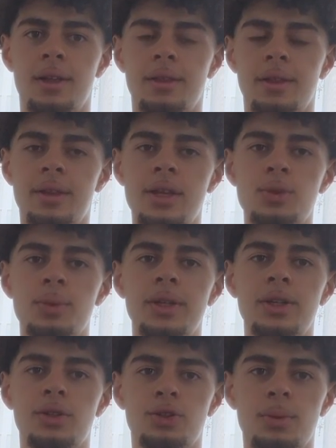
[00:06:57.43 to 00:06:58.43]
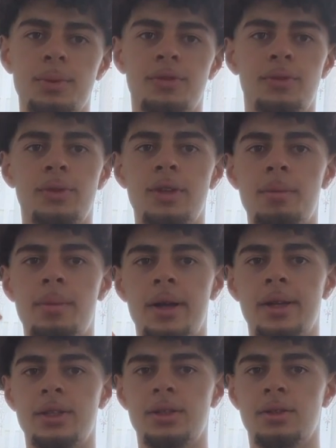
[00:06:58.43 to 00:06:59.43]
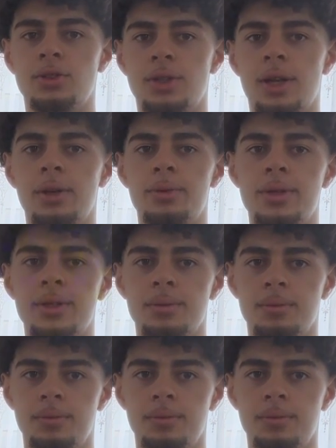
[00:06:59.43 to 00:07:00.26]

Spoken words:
then that's when you can drop the food down by 1,800 calories.